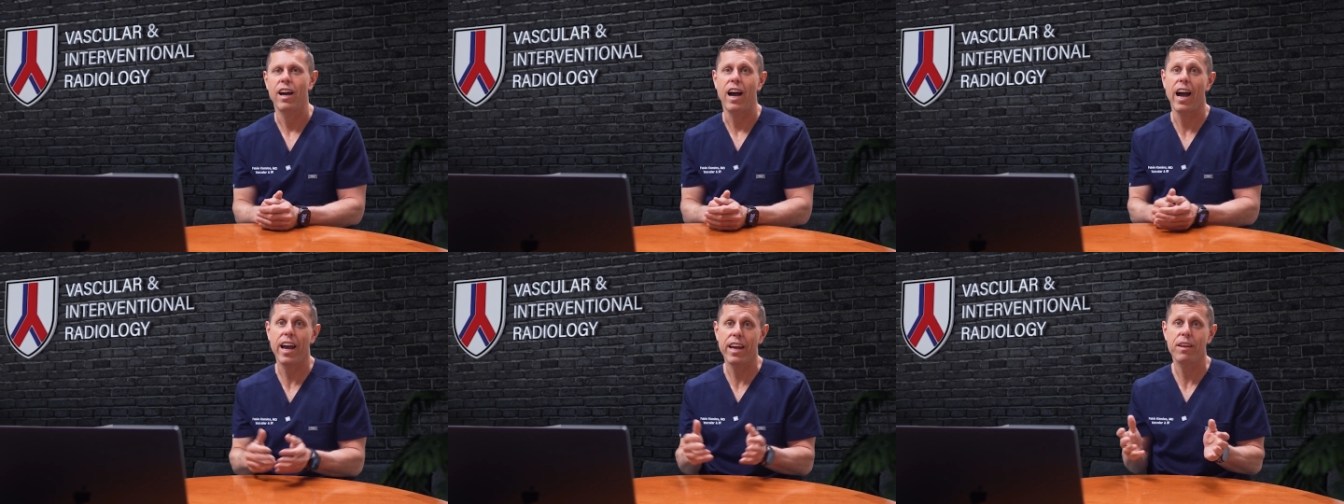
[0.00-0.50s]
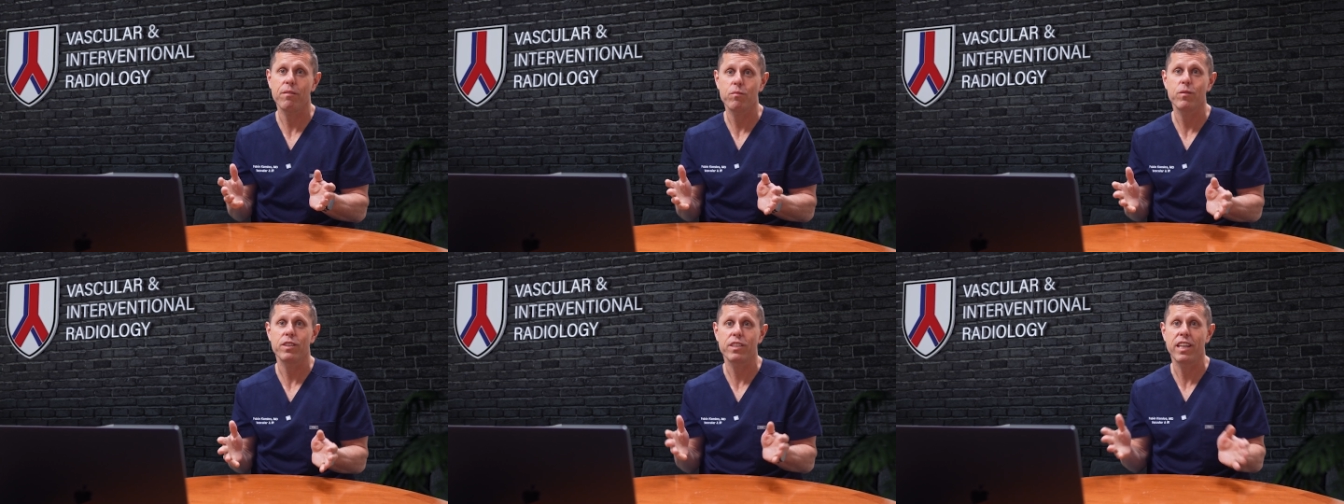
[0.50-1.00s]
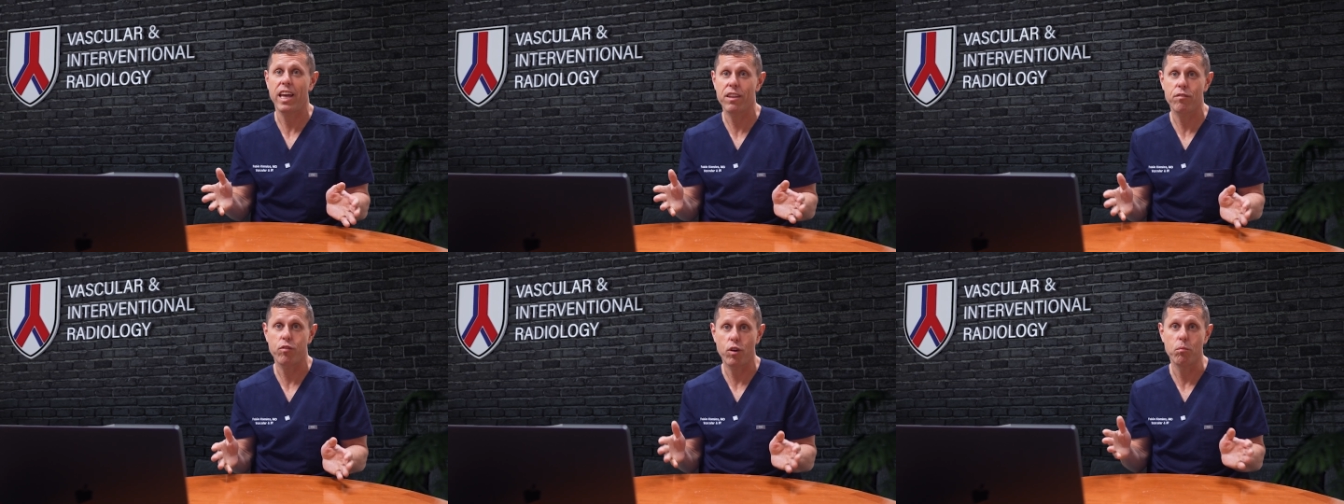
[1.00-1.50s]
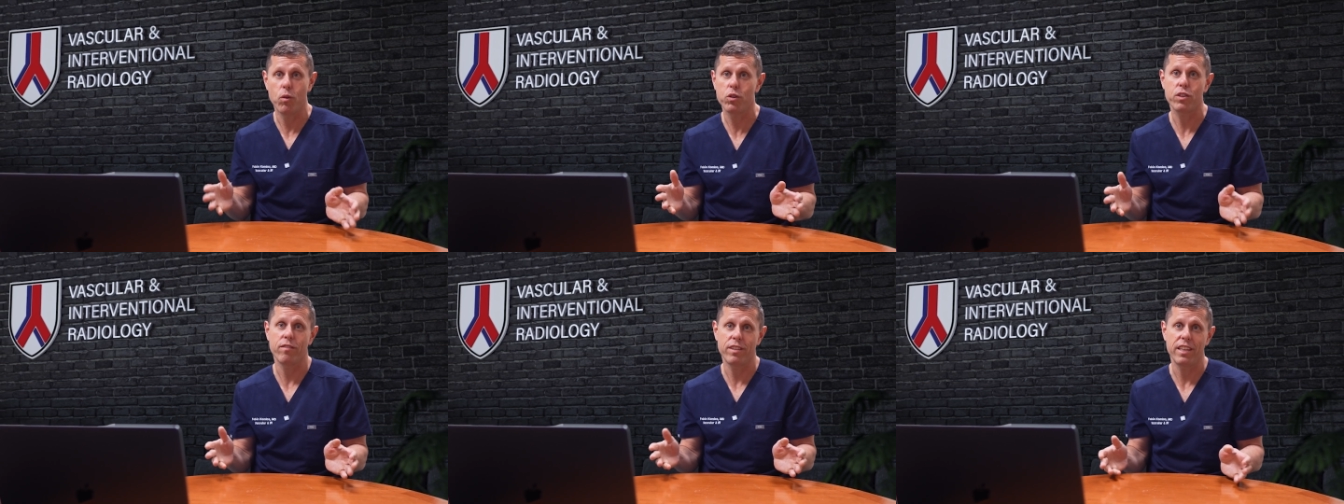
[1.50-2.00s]
I stand for
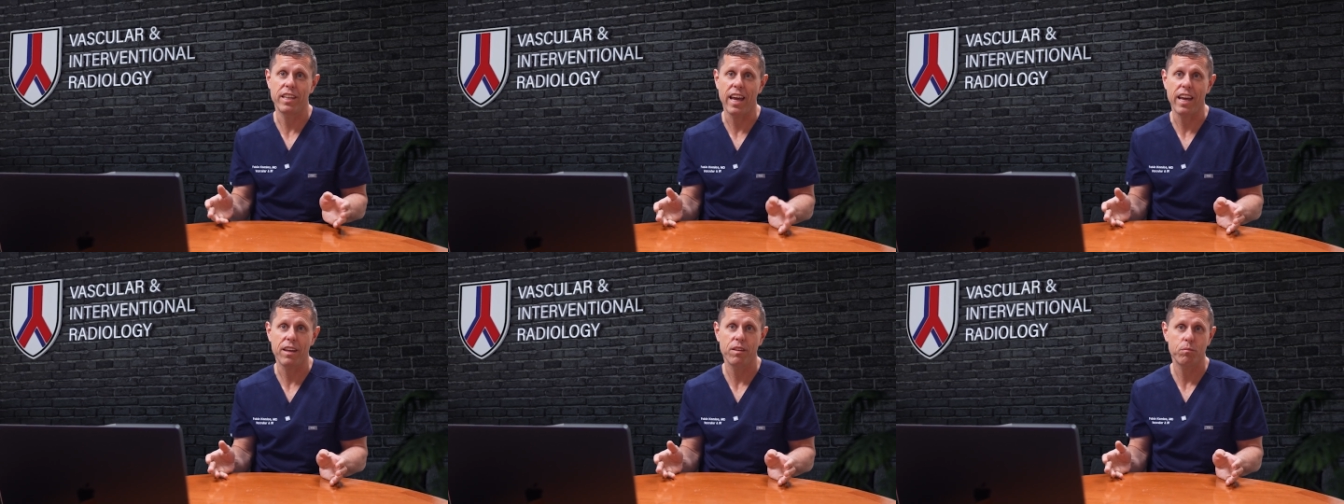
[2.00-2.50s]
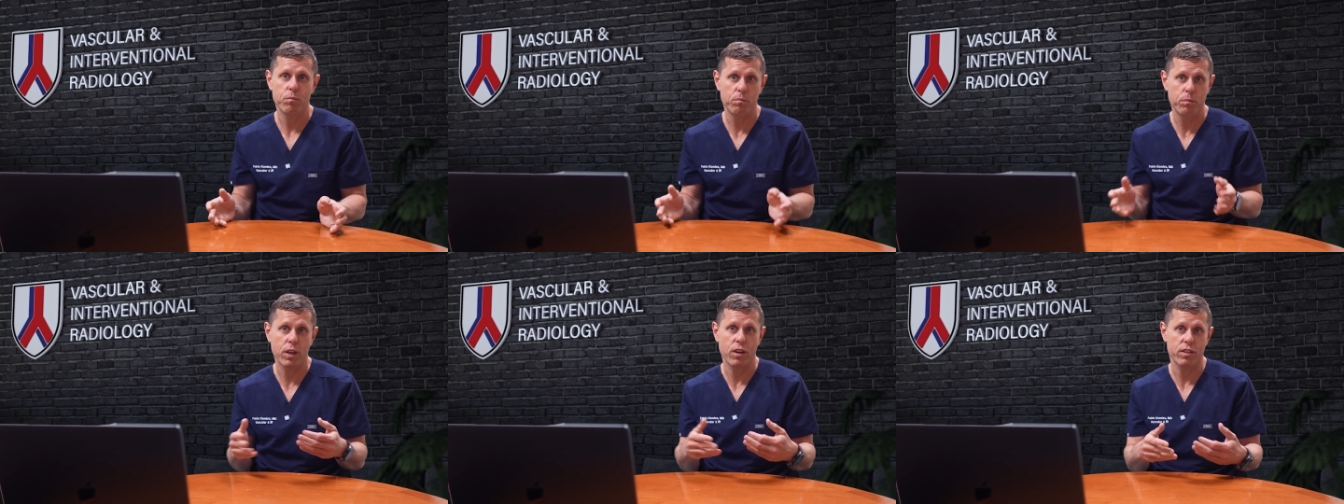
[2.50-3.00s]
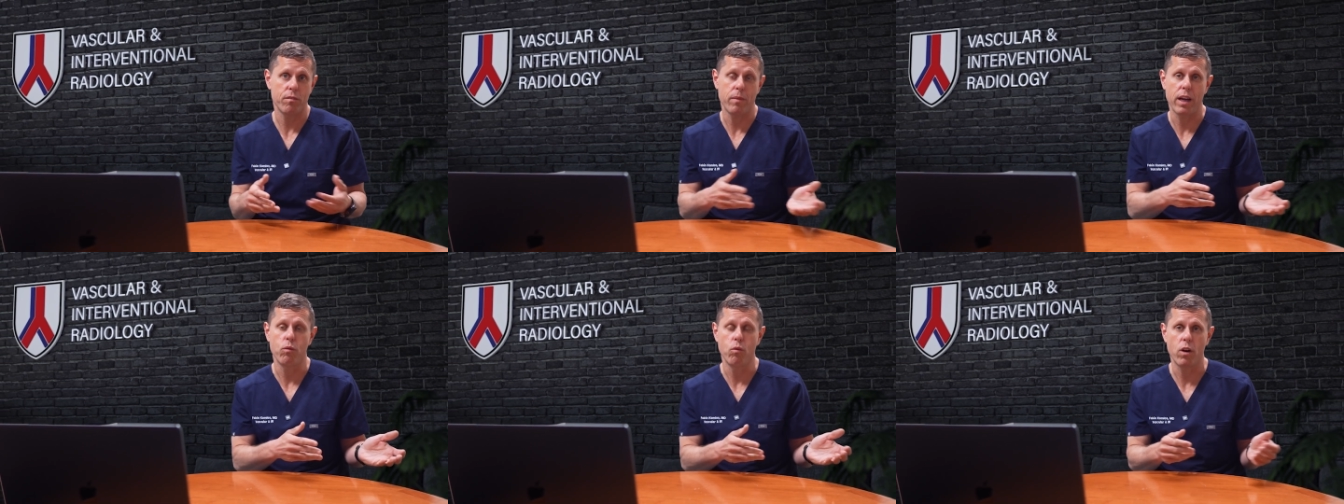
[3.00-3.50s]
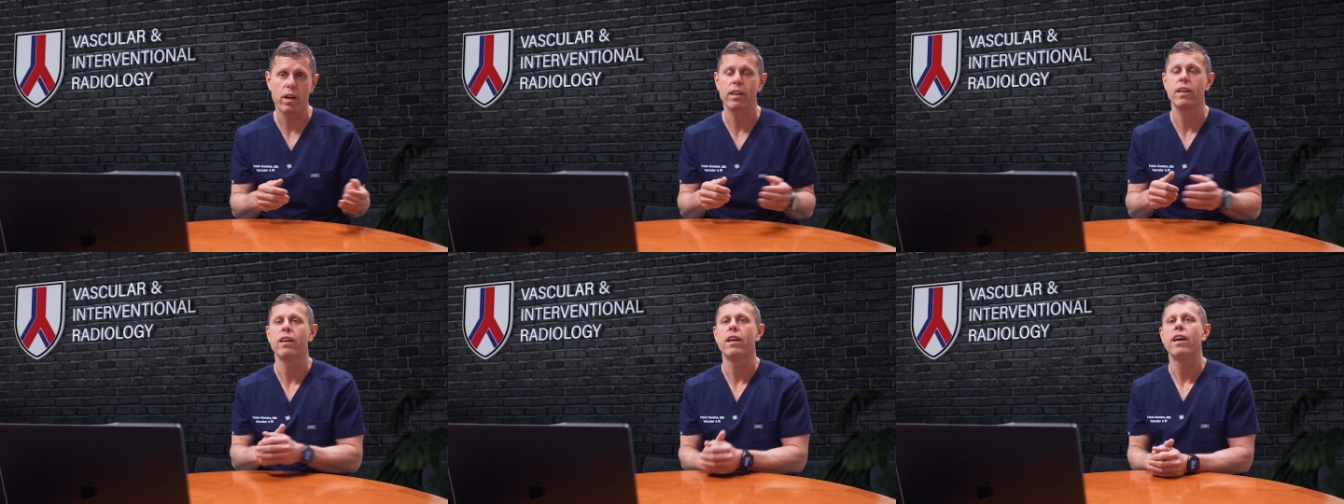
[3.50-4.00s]
most of the day because of my
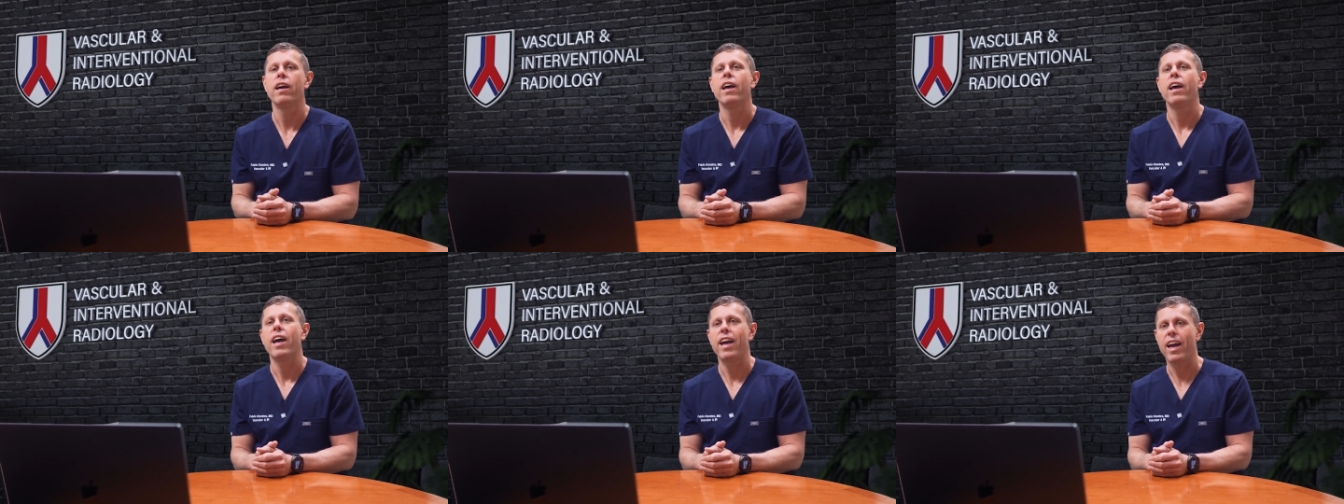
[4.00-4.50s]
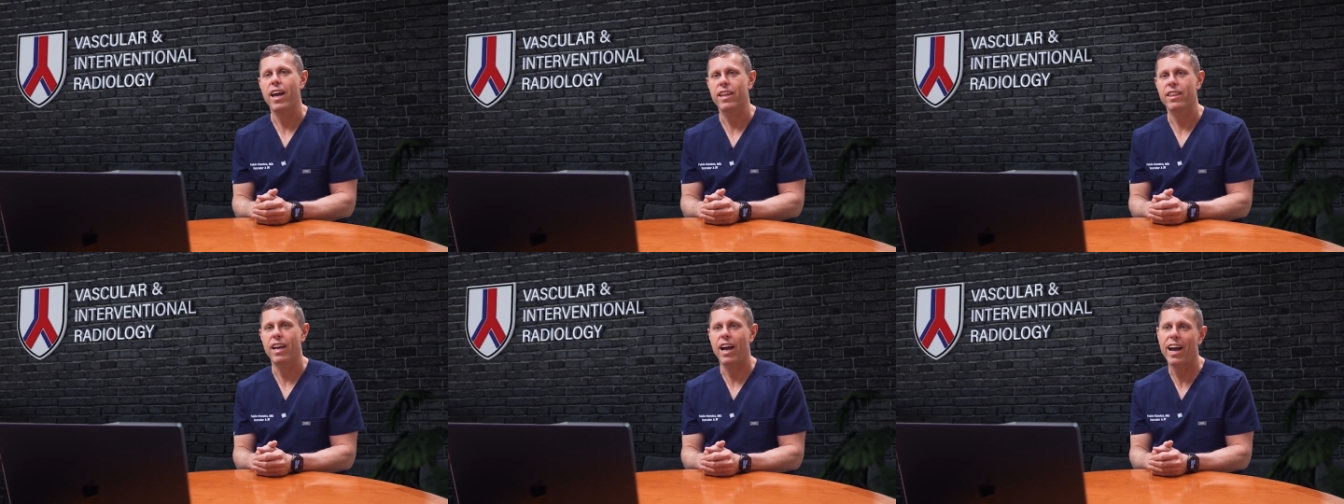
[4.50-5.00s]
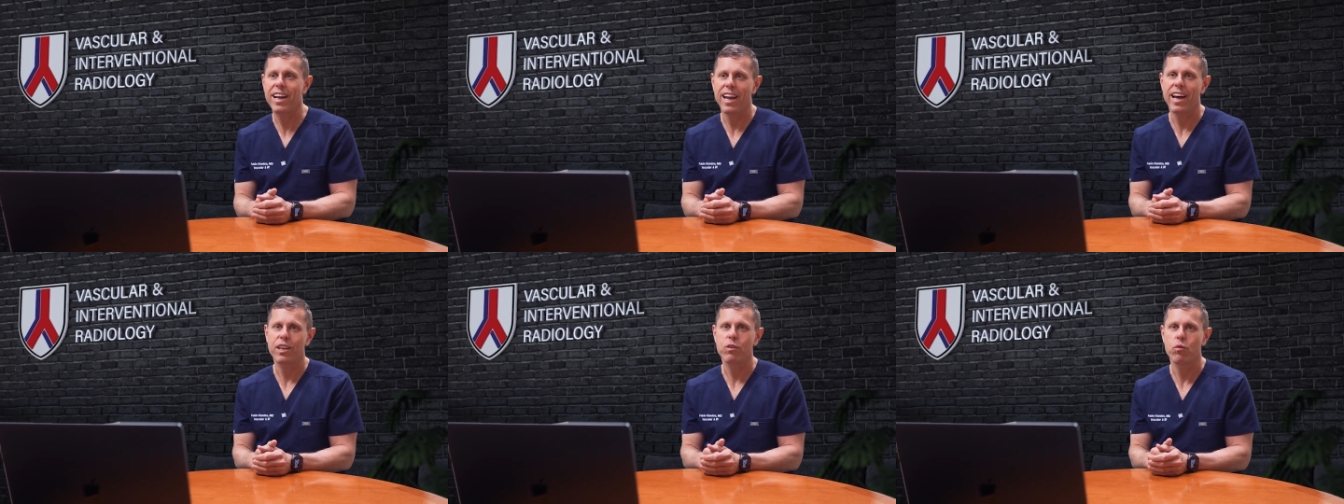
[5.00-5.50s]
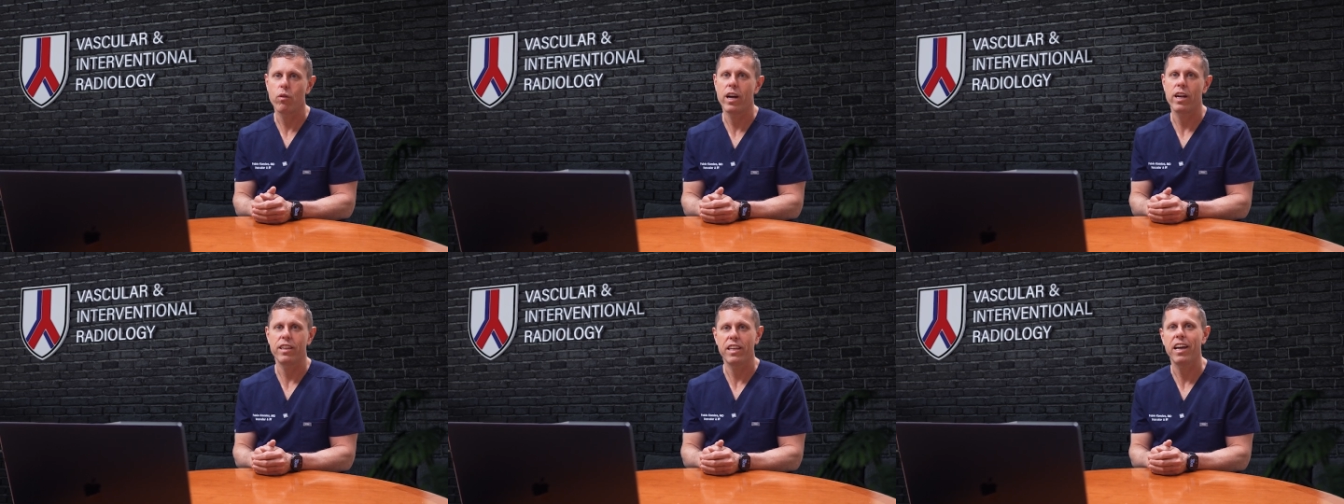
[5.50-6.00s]
work, and I like to
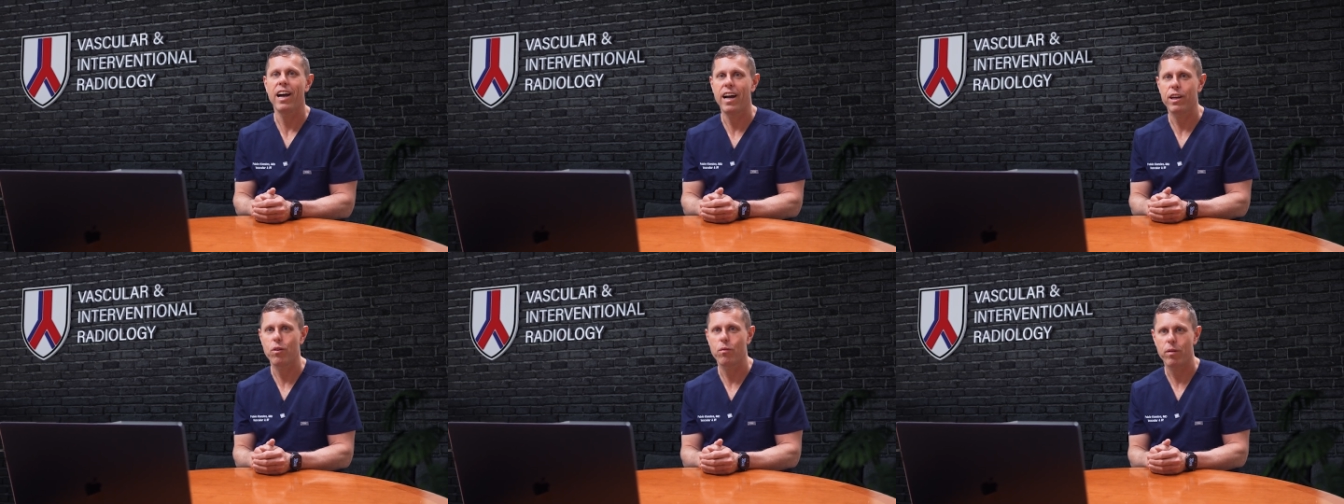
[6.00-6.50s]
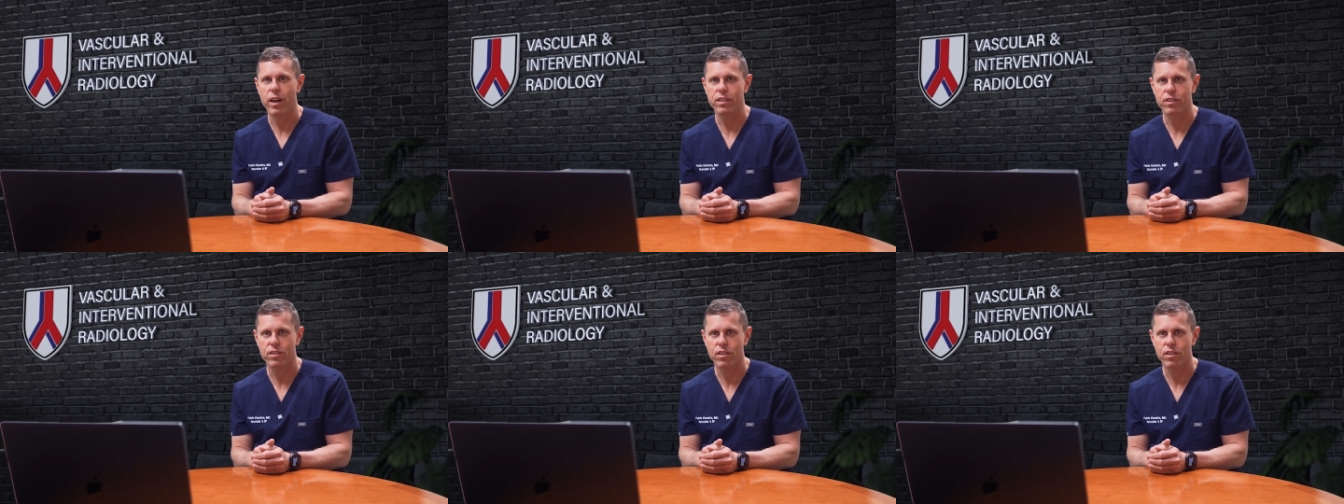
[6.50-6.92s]
wear knee-high compression